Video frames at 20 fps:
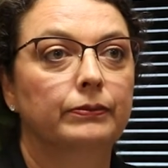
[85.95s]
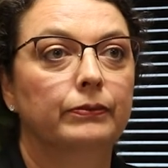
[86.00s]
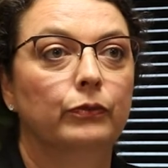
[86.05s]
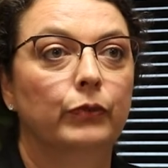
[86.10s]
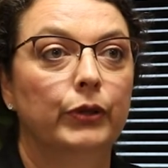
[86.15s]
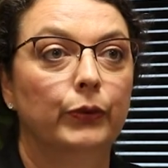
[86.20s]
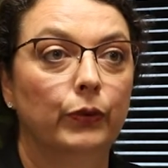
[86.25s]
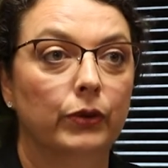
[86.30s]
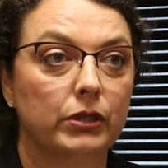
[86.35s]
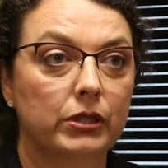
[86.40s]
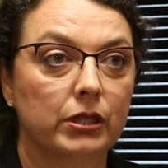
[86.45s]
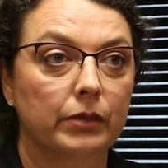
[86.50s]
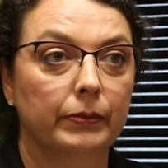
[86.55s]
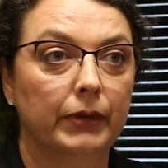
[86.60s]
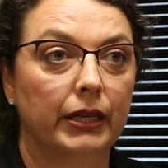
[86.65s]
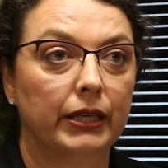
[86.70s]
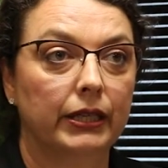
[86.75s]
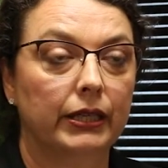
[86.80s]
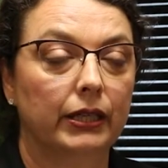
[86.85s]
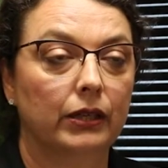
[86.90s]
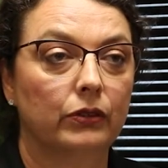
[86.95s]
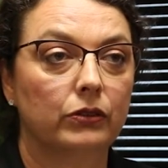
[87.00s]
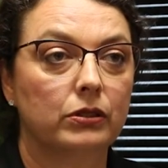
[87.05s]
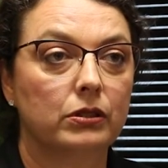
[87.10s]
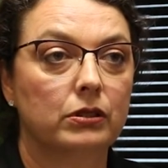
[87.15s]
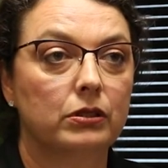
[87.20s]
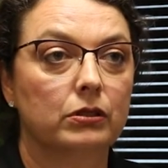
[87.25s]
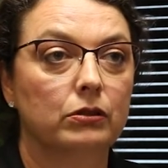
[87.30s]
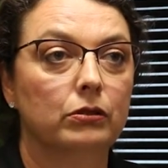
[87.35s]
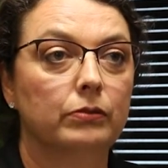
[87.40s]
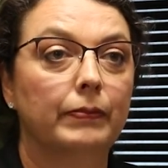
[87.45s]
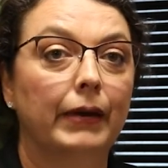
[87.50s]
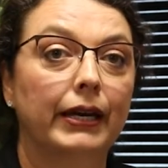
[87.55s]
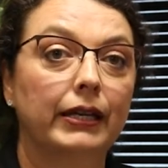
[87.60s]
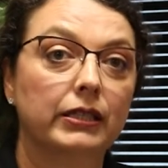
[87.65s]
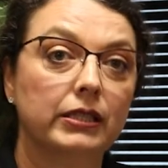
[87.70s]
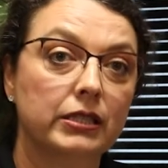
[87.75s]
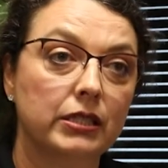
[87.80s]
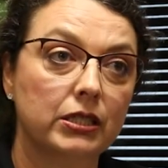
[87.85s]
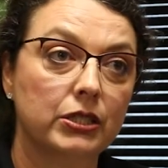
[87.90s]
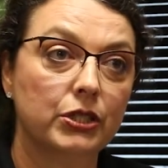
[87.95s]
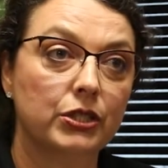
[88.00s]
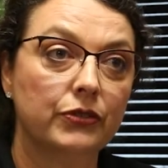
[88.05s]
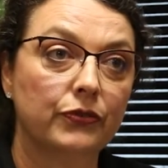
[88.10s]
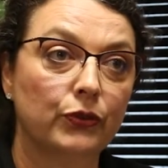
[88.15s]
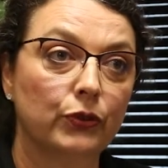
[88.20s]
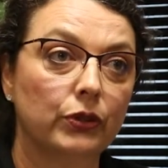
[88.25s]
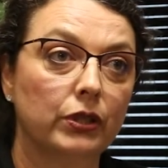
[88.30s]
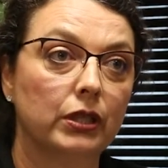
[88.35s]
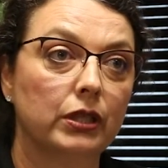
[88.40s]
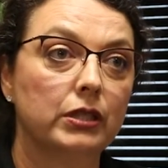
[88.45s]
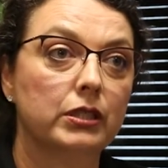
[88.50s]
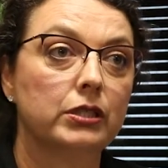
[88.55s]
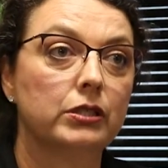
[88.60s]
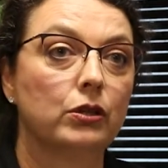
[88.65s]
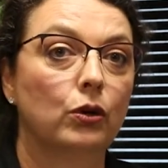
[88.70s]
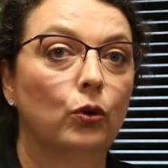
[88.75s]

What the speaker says: we want somebody else to make decisions for us